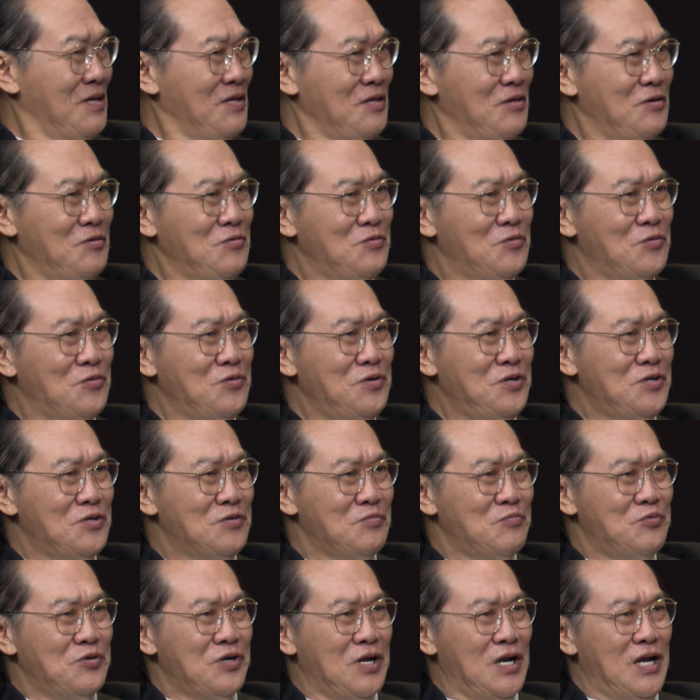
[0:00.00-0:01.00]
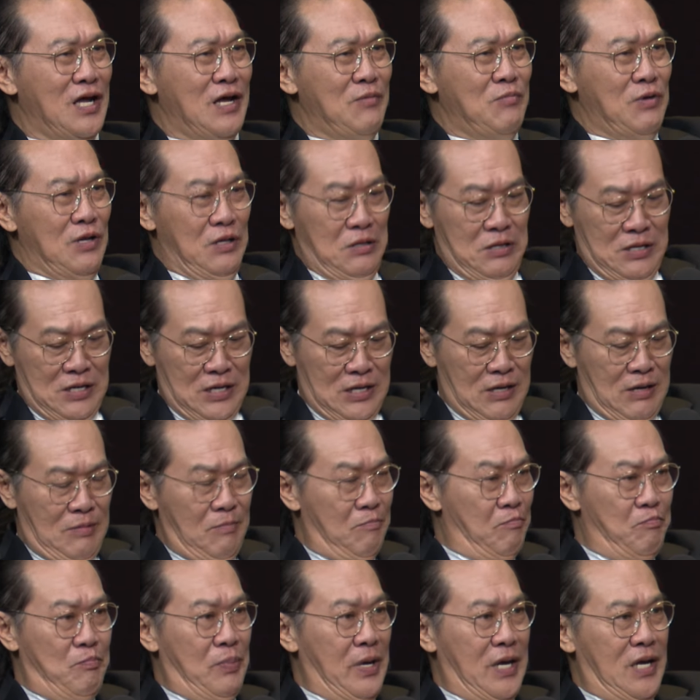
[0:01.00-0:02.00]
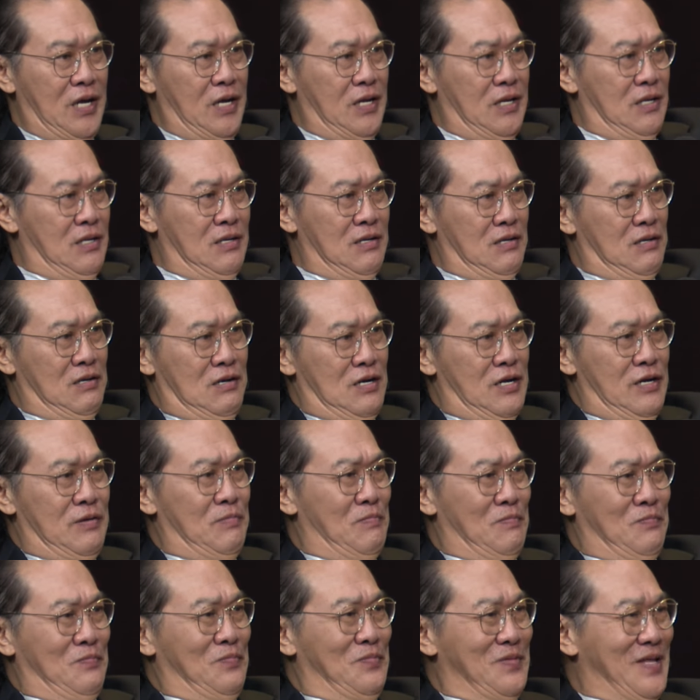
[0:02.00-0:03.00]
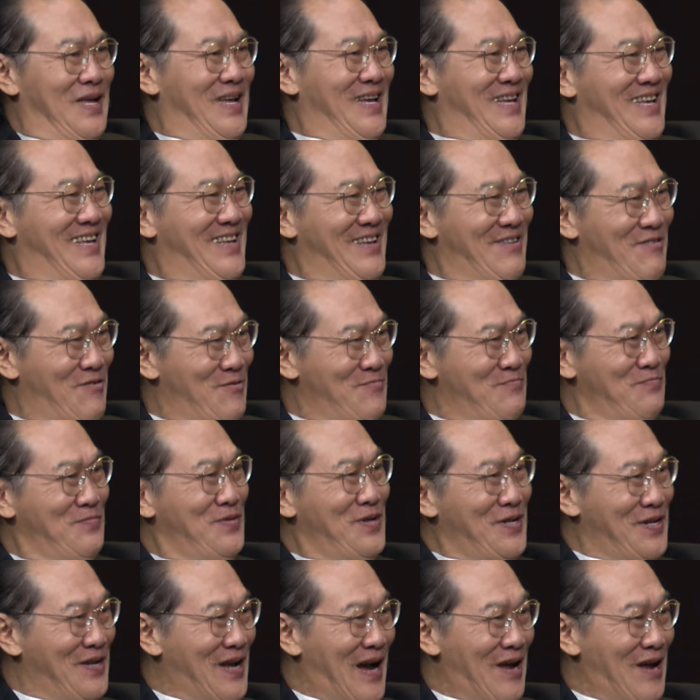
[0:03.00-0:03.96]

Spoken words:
You don't need to put a label, Bain Lim on me.